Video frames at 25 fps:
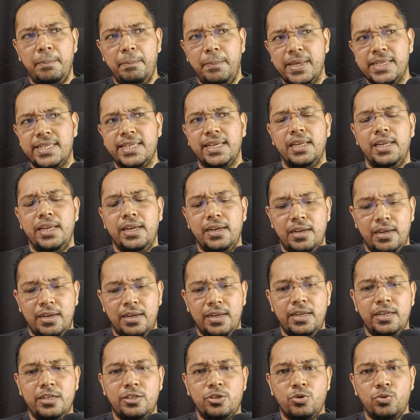Basically, it
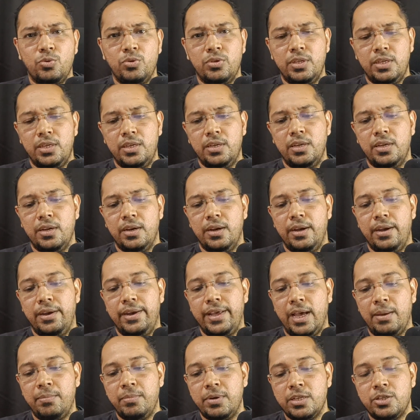leads to the
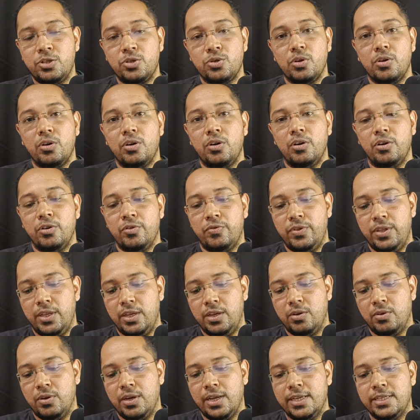damage of
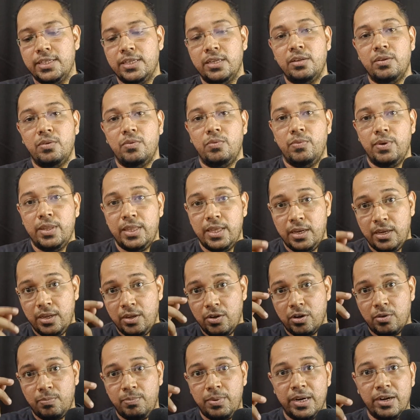the collagen within
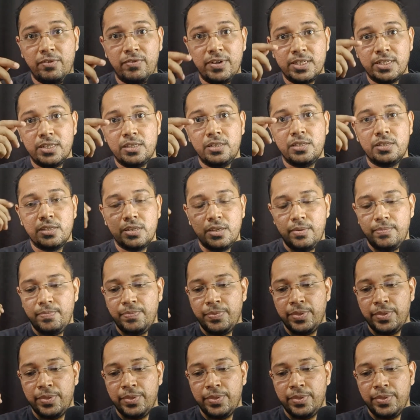your blood vessels